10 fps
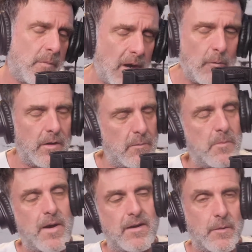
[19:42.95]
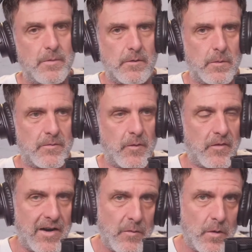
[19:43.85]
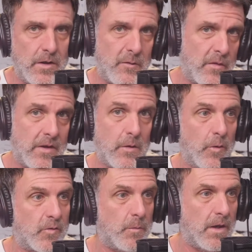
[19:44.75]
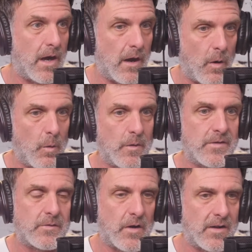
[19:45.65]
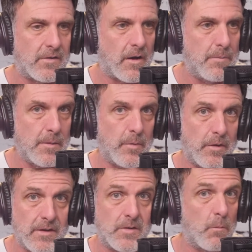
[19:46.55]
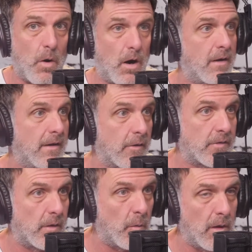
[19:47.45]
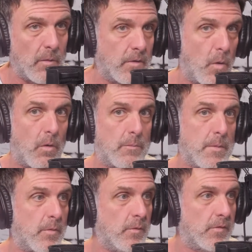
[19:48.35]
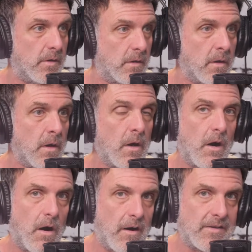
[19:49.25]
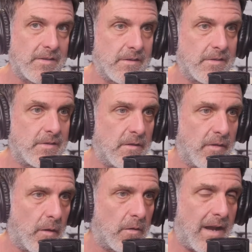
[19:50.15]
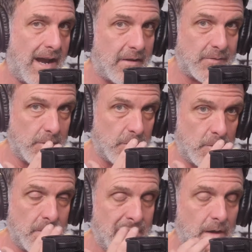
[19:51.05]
But let me back up a little bit further. Anyone that knows me, I always try to talk people into martingales anyway. We don't want people using harnesses if they don't have to.